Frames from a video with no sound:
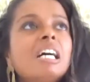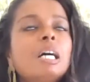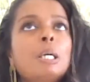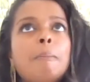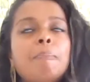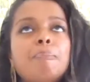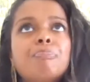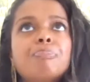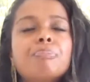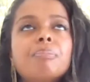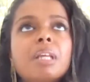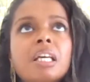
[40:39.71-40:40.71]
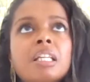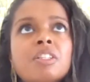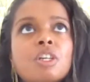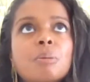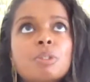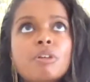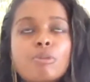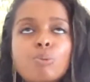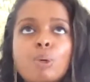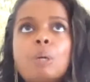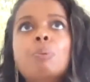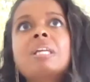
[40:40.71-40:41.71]
In terms of
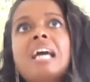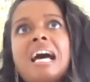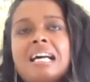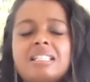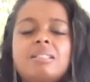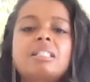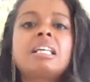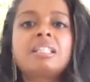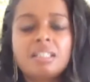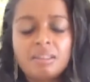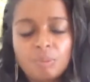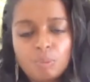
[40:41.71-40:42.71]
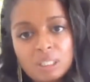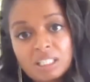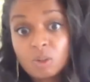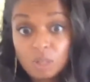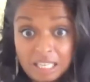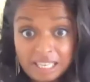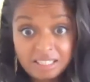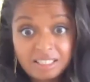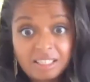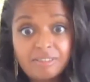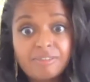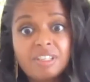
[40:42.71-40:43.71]
where we with the collective,